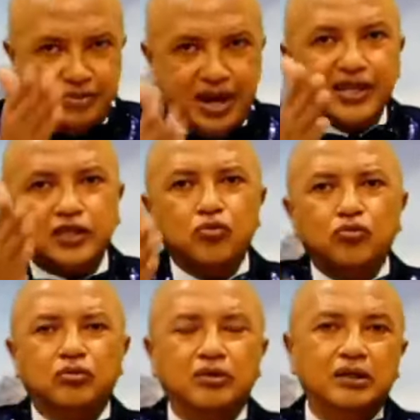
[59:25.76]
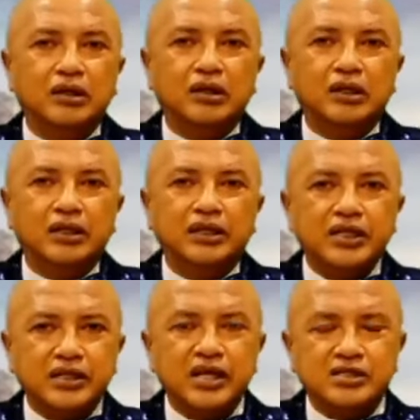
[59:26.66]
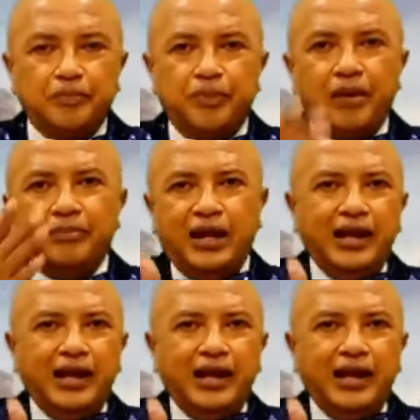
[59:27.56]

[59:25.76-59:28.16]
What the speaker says: but not Israelites, it's wrong.